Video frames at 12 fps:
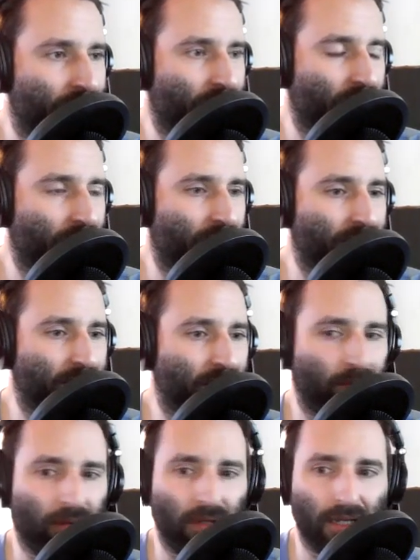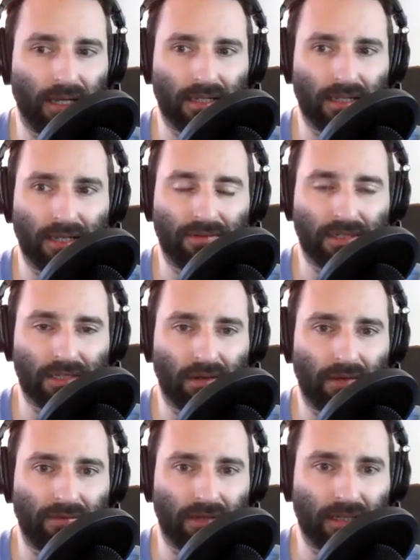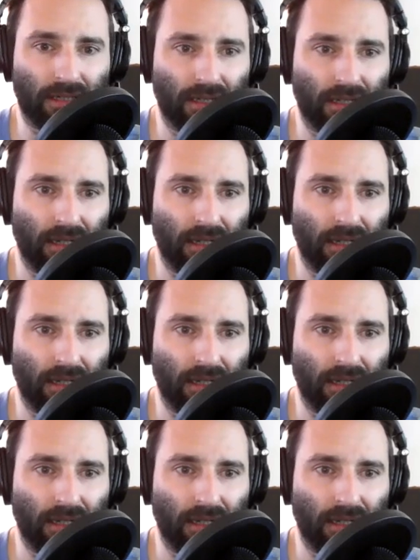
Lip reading: only comes into play every so often.